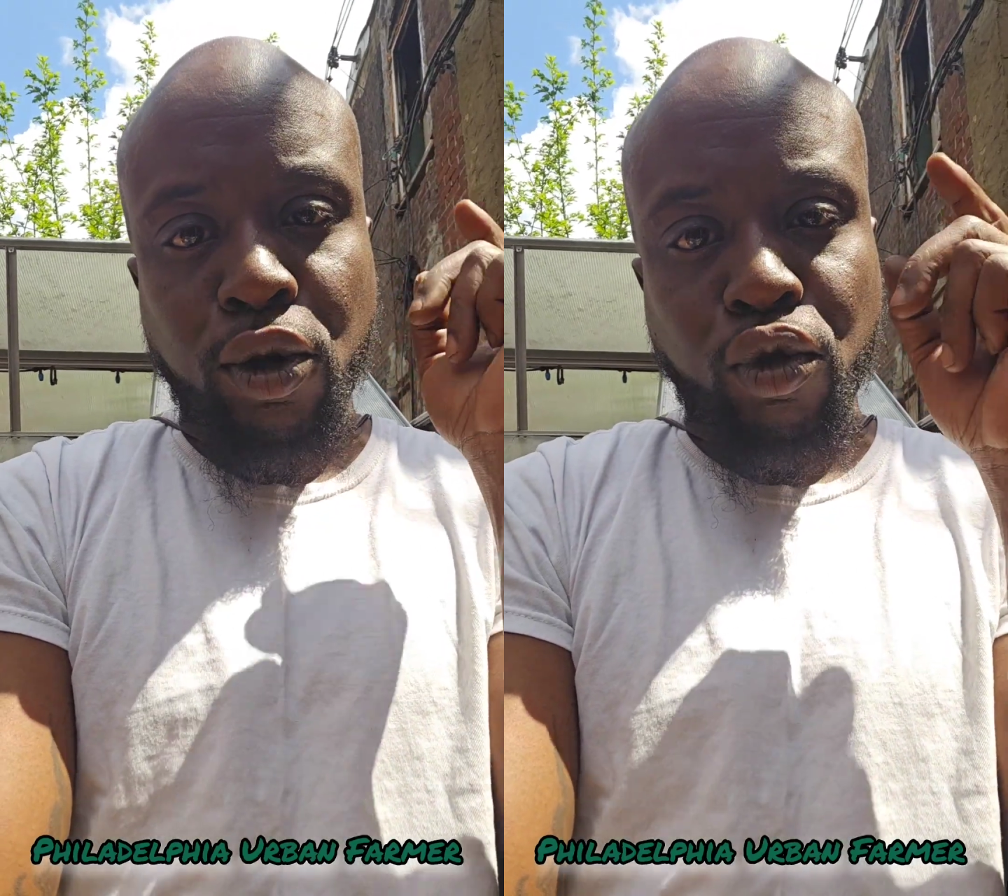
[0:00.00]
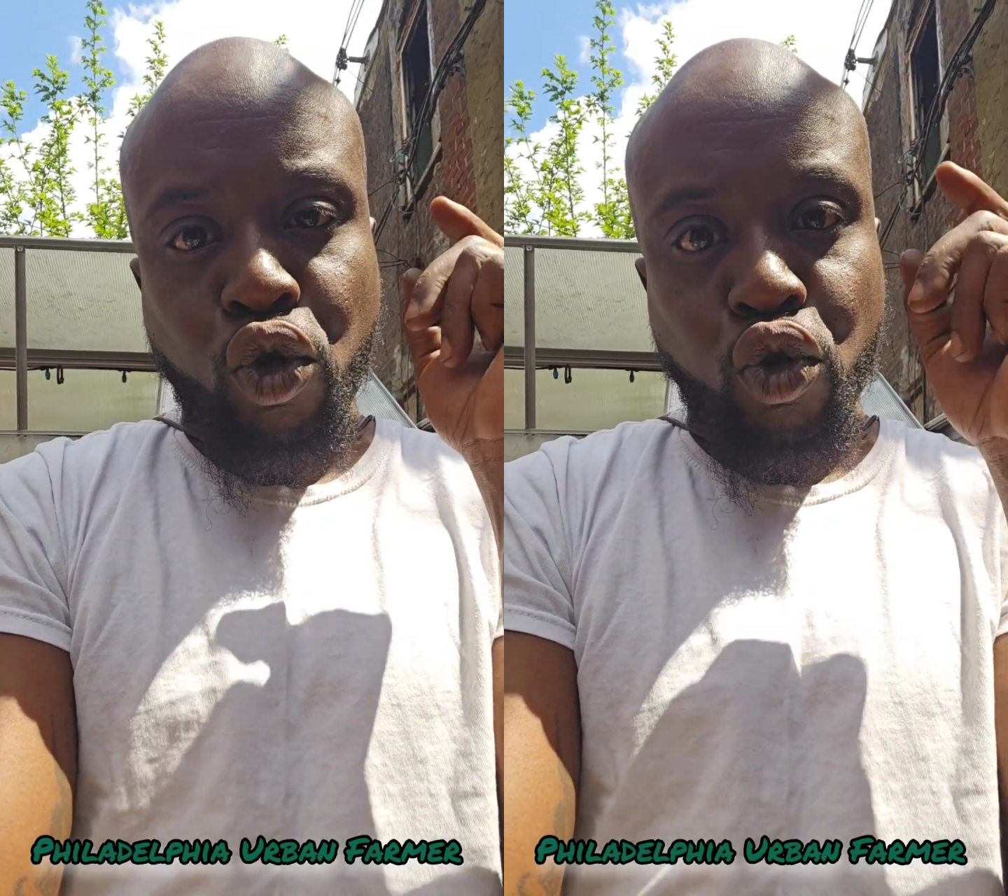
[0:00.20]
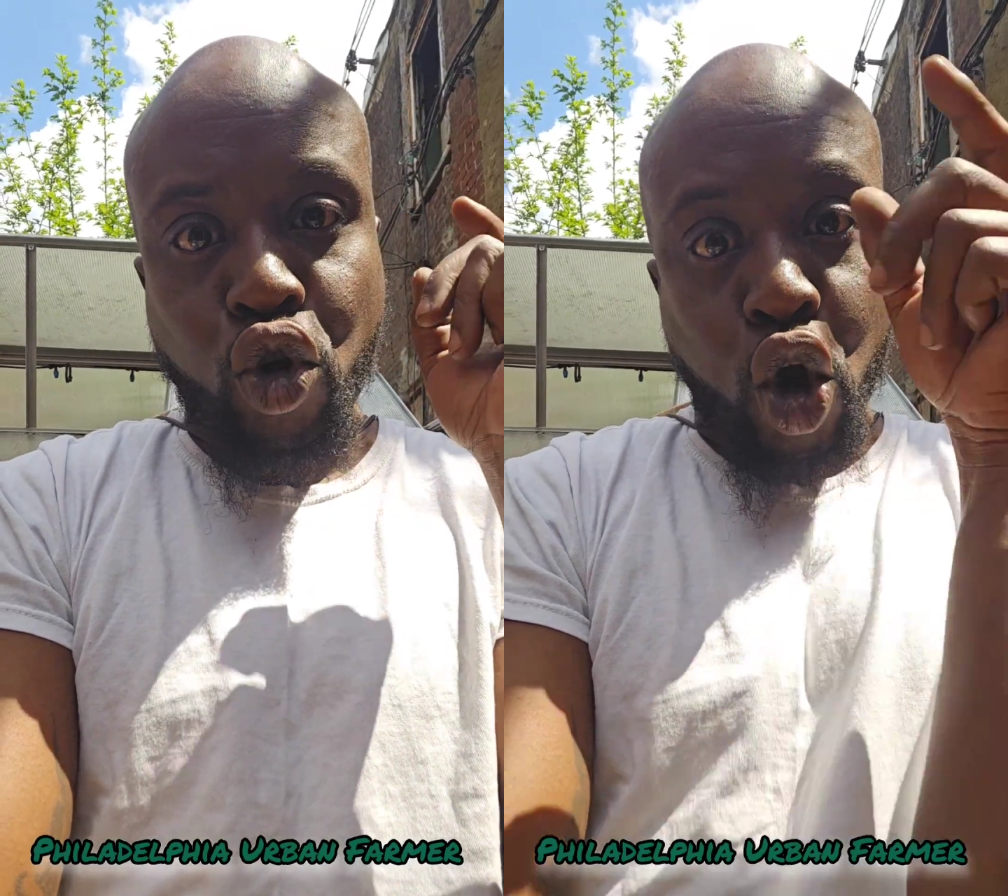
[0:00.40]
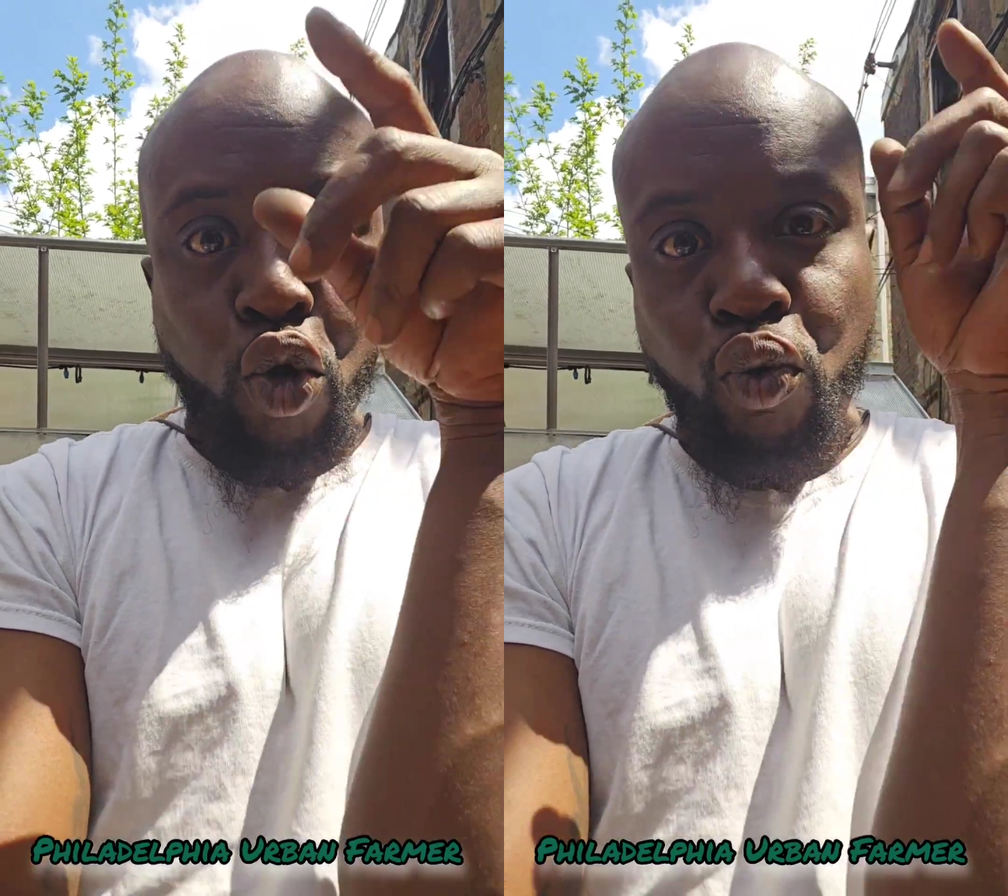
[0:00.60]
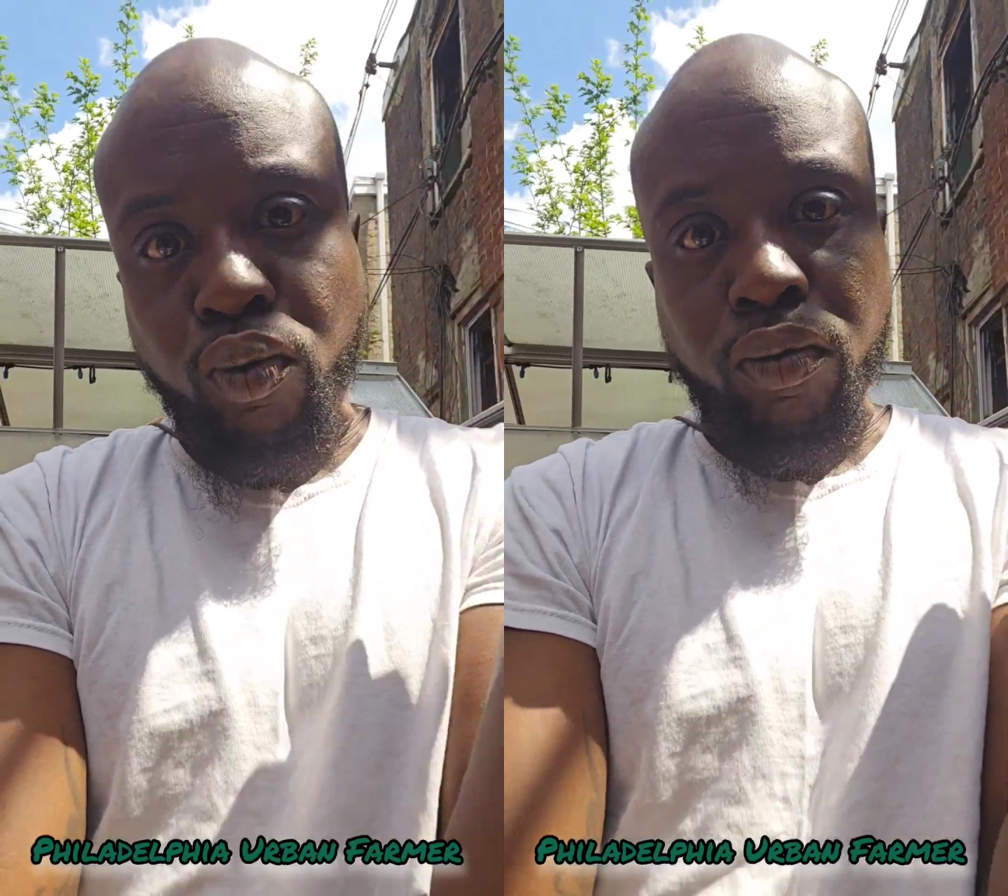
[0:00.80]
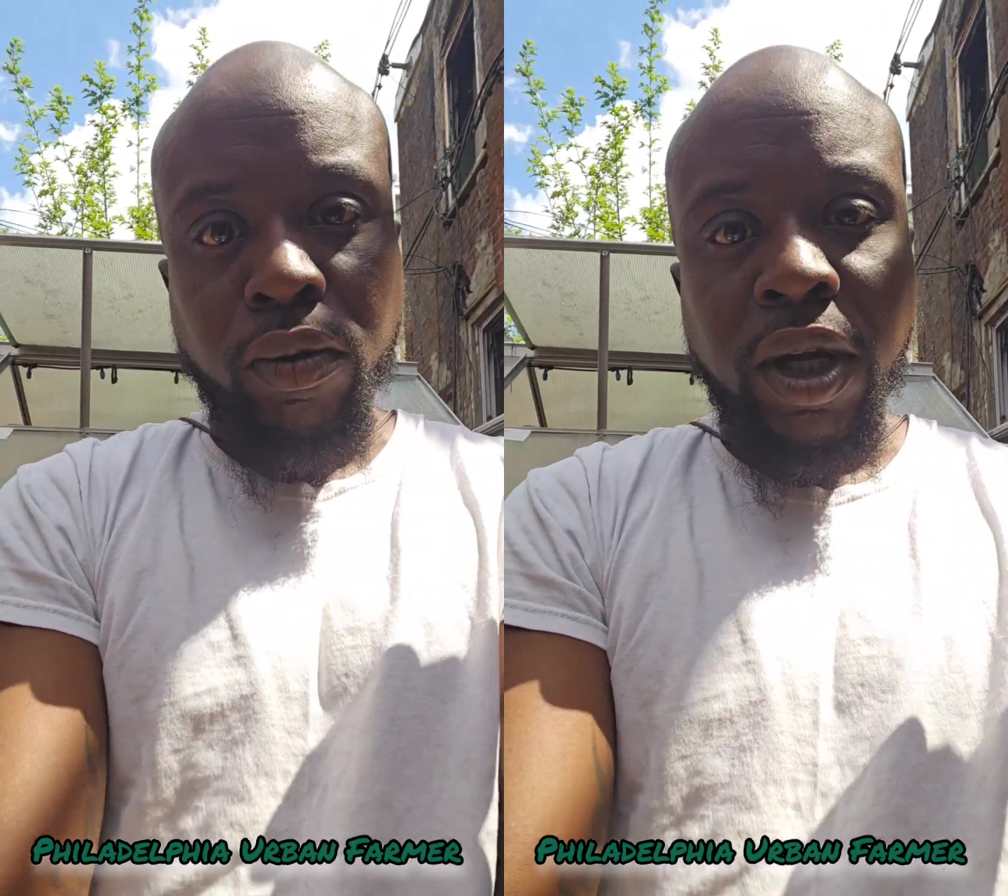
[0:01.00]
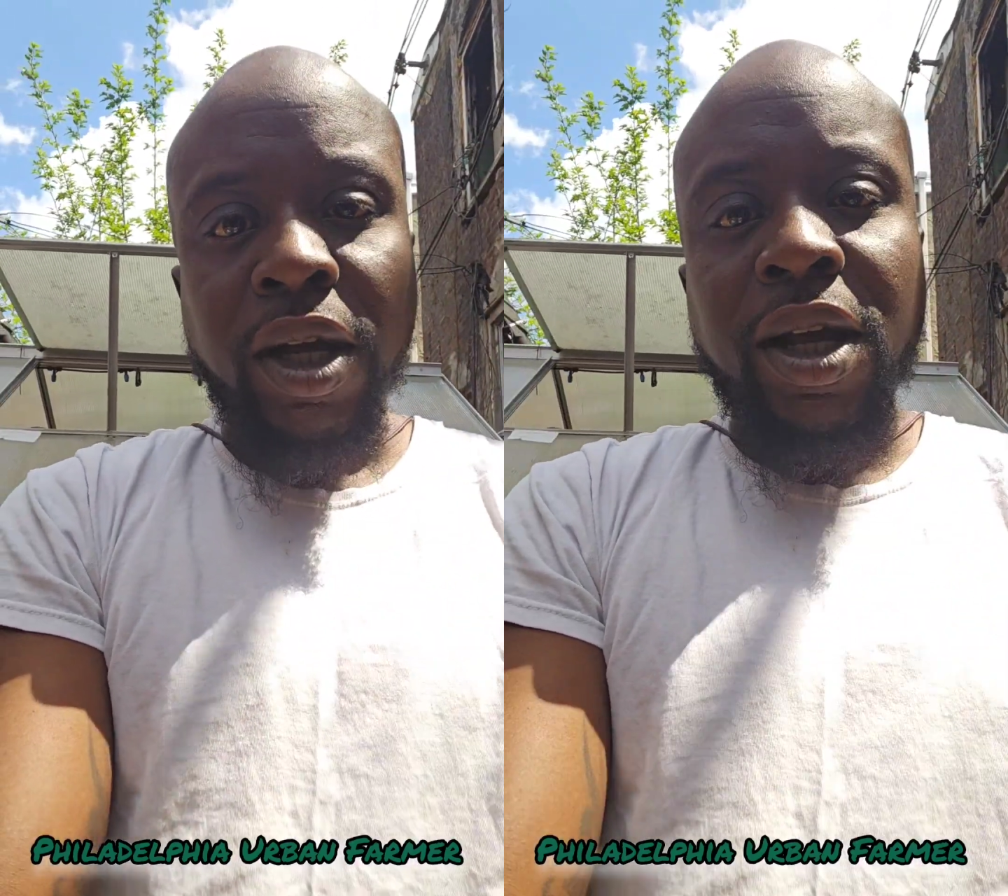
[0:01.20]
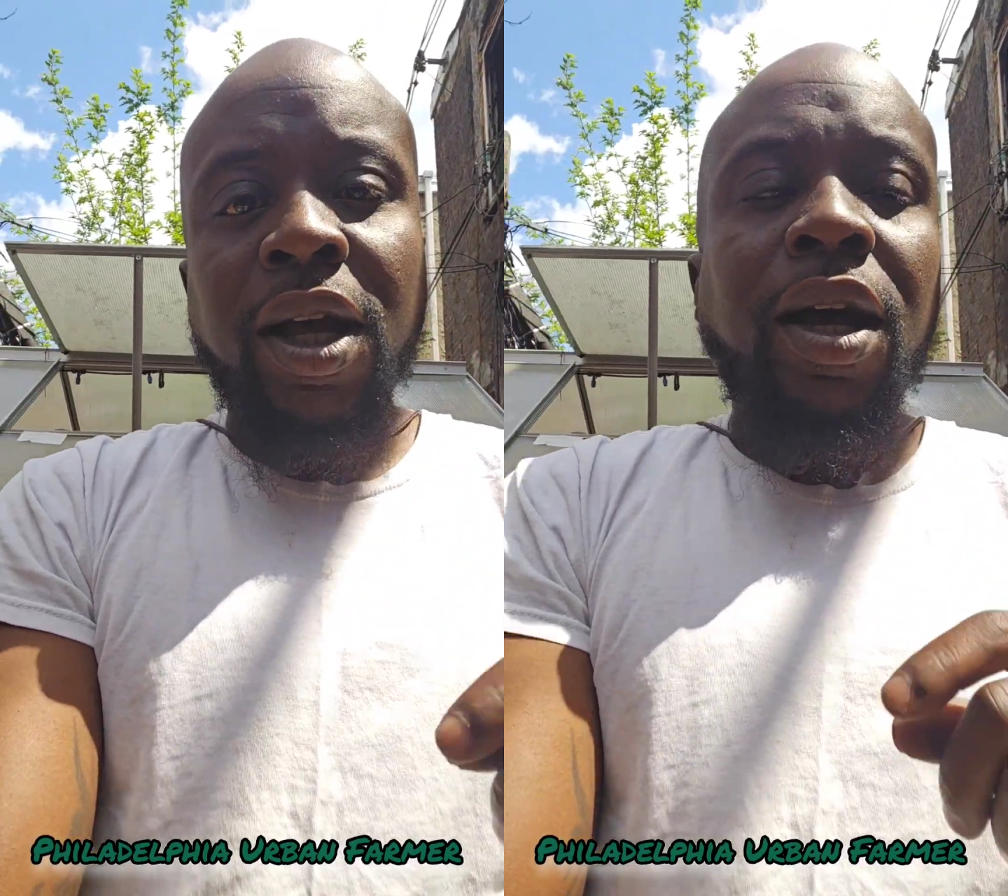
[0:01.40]
dong.
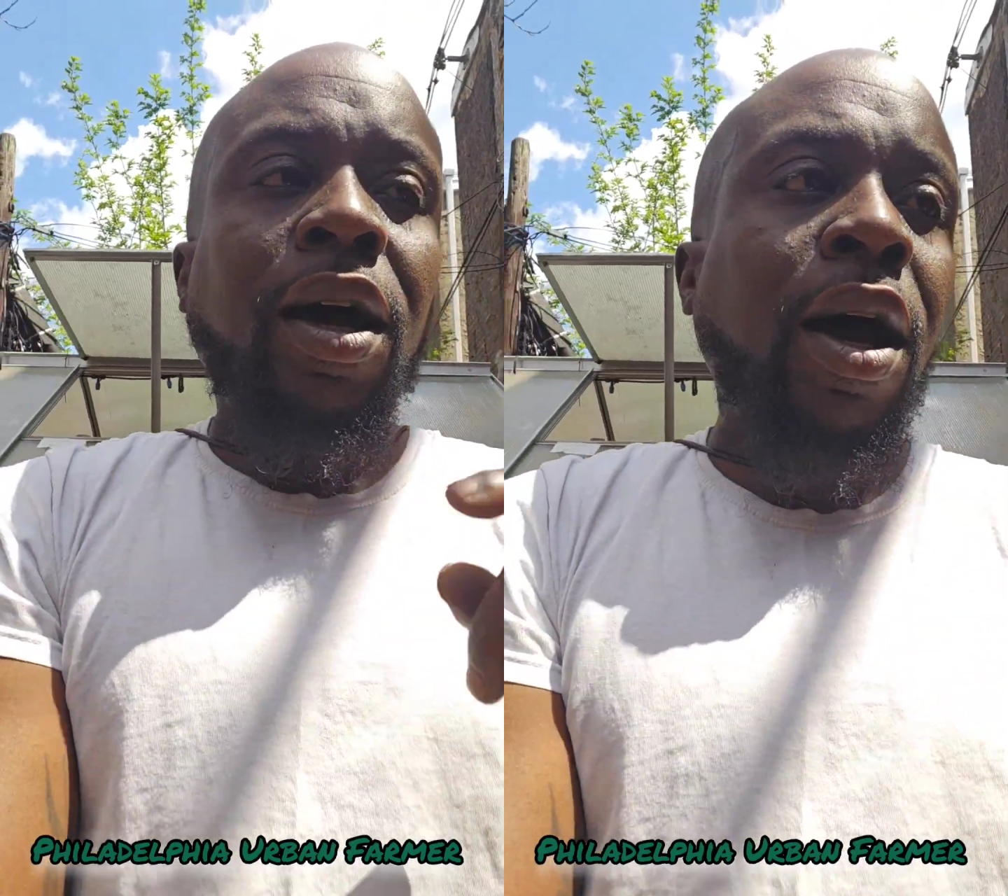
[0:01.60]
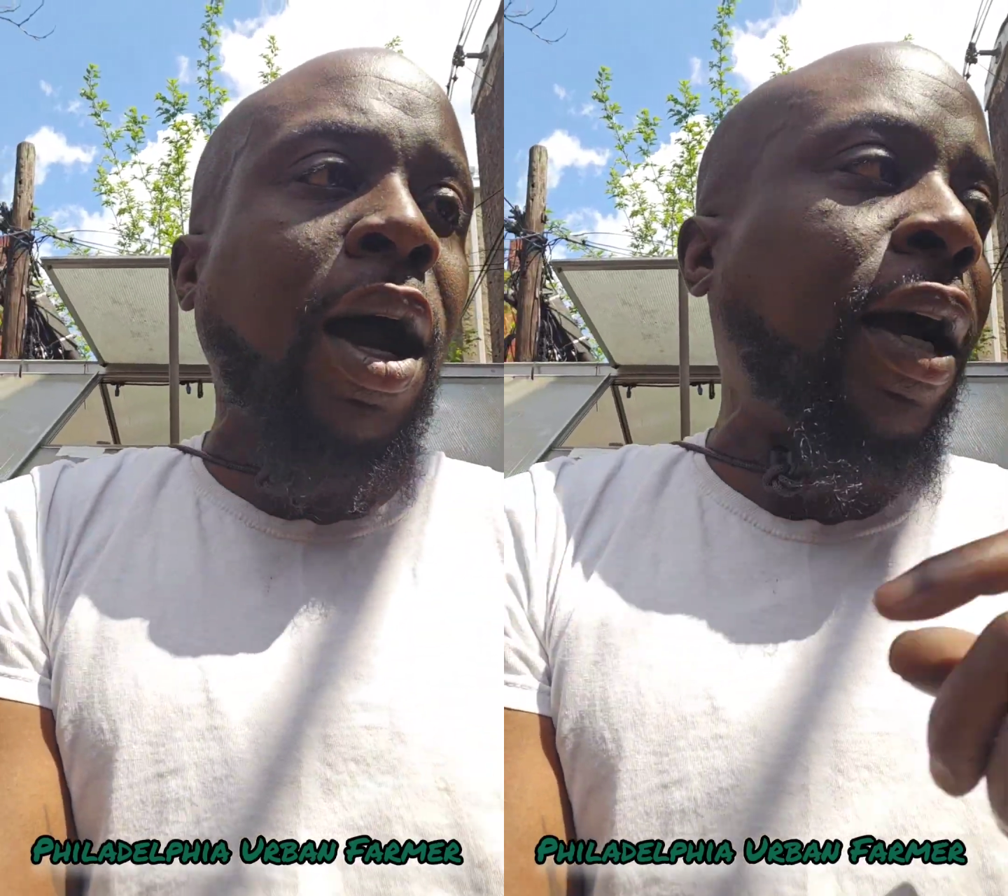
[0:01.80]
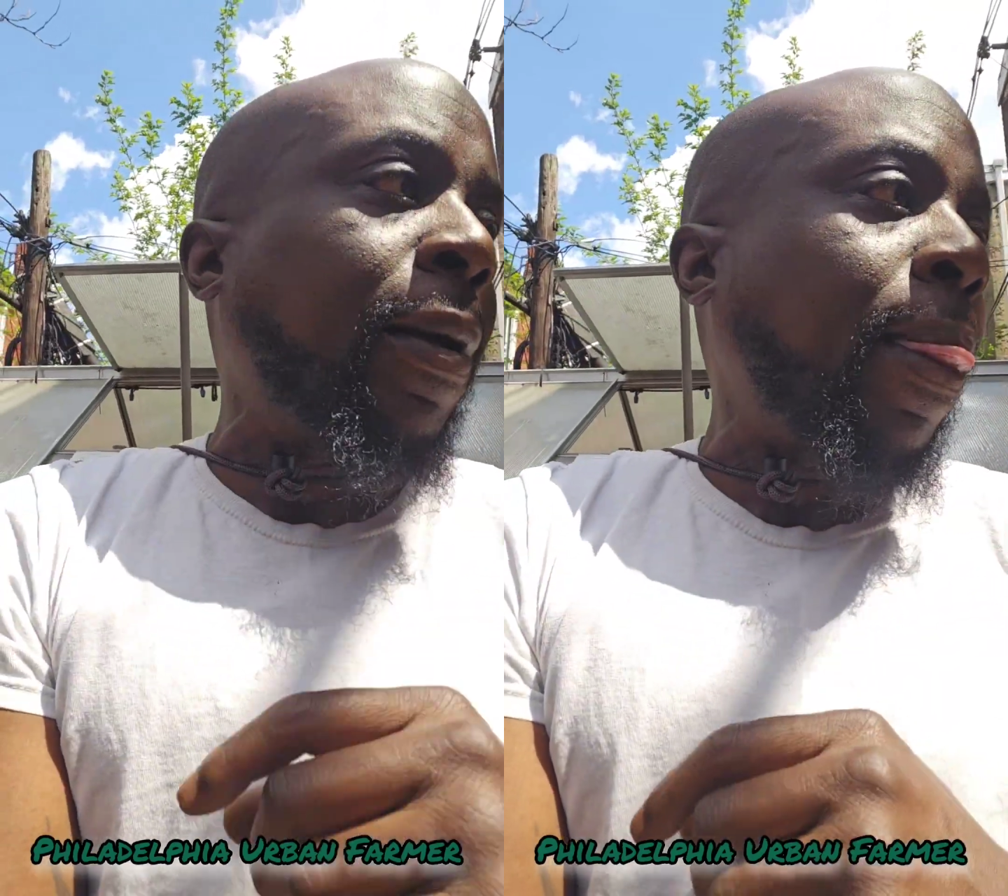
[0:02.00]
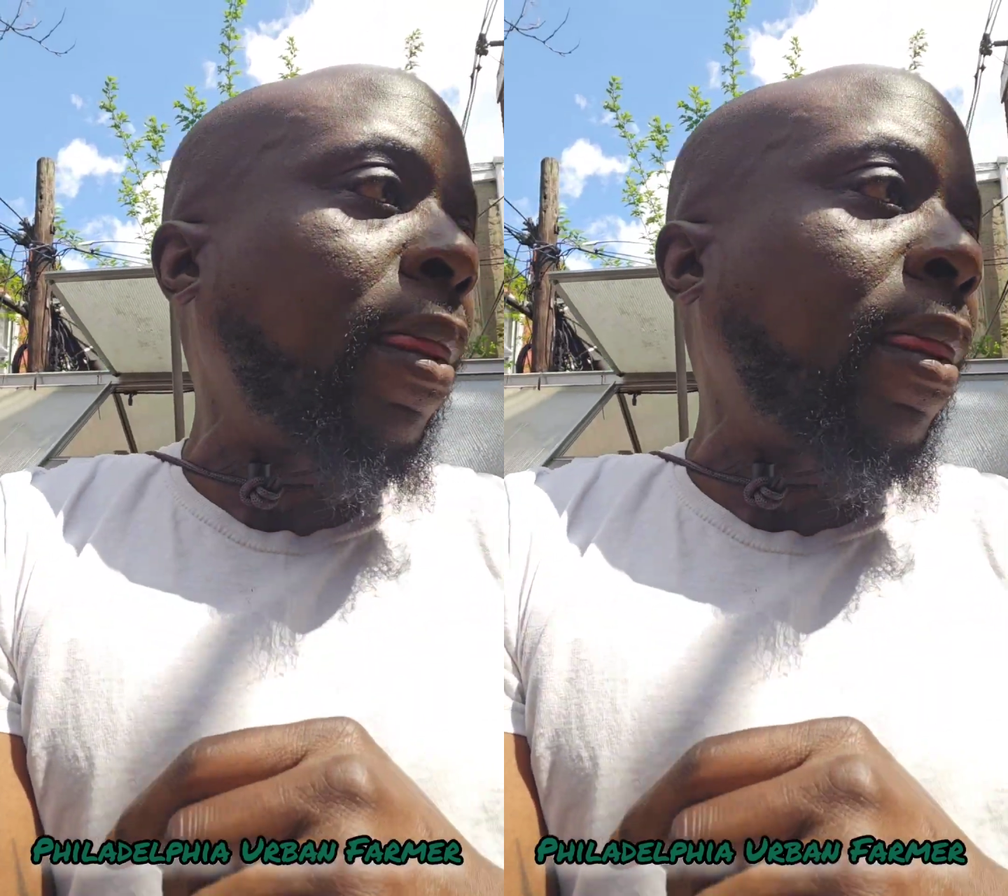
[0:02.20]
Alright,